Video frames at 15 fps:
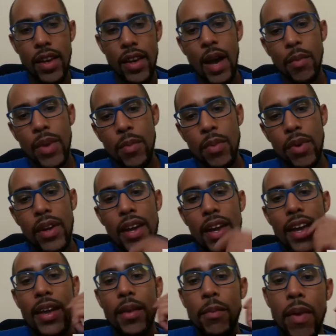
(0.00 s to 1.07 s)
I mean, but
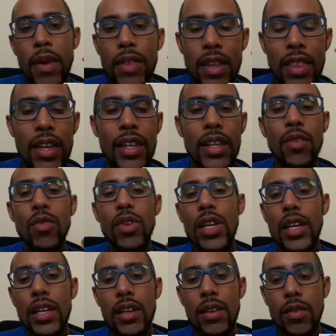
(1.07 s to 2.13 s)
the thing that
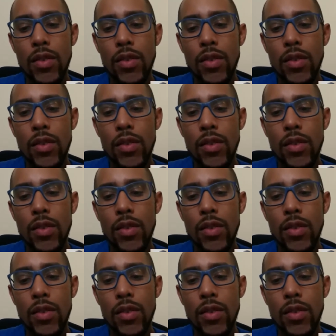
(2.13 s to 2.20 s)
really